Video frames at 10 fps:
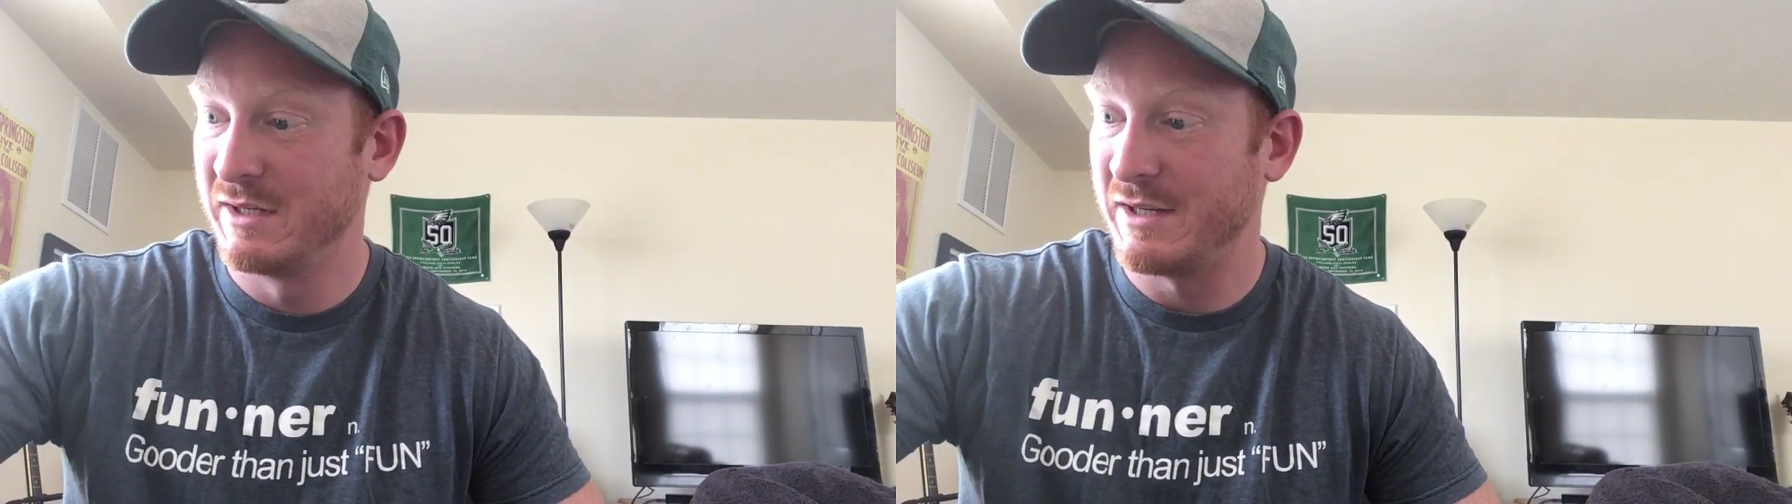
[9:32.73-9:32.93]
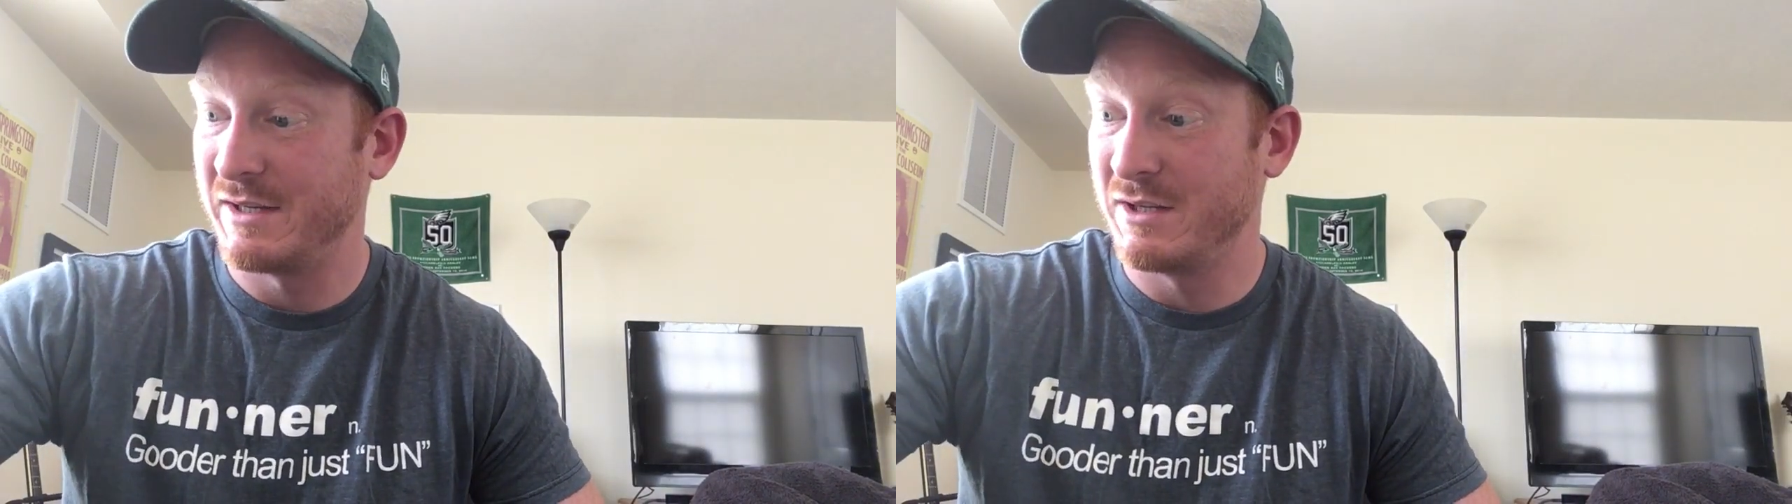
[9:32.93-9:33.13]

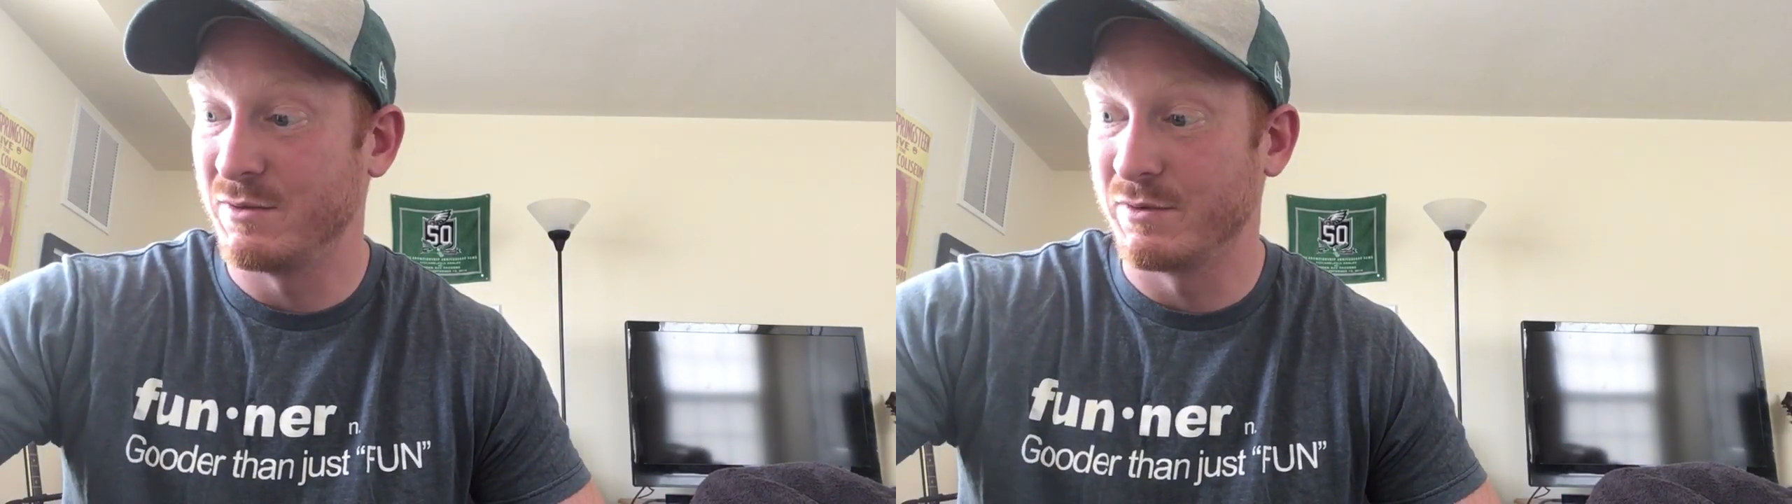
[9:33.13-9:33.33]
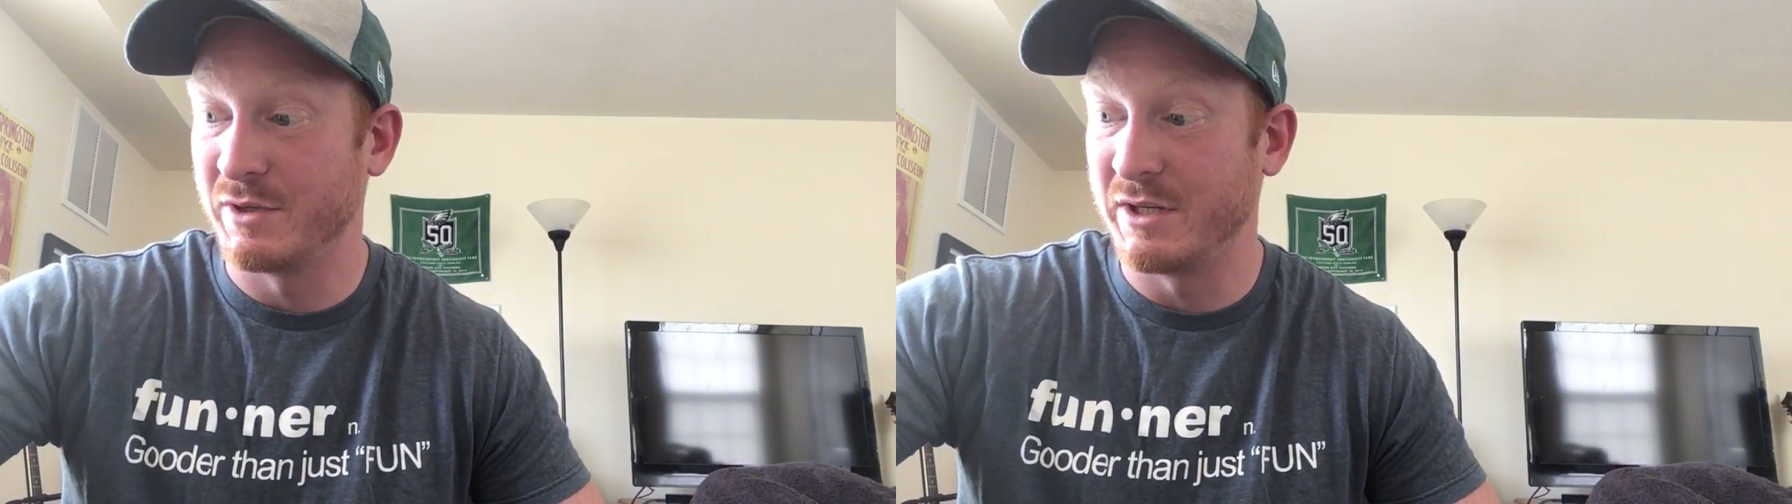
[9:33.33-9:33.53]
and he
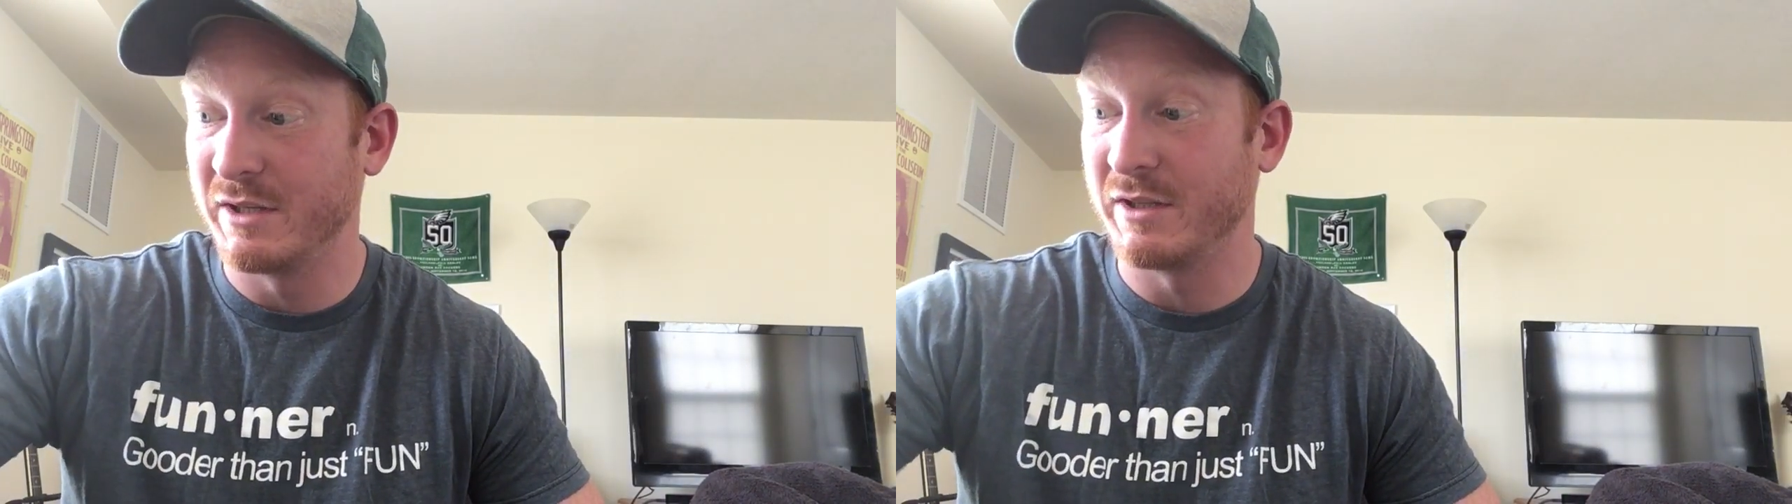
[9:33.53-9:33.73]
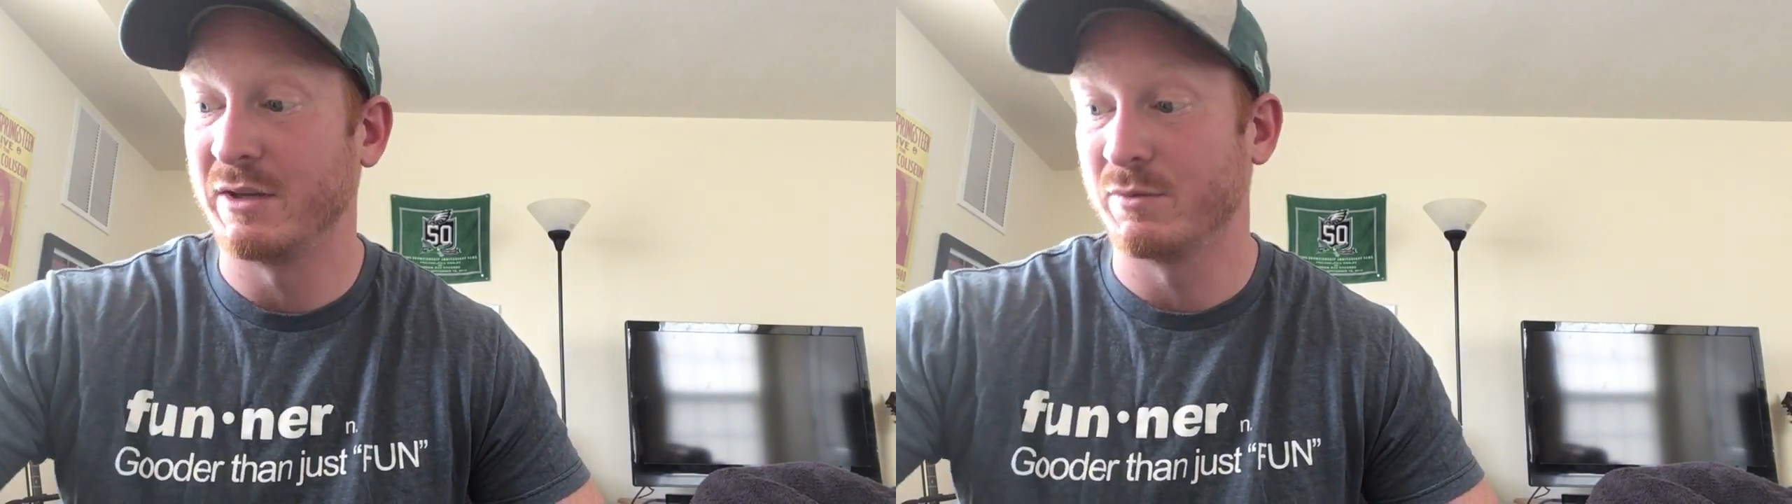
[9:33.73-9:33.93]
really,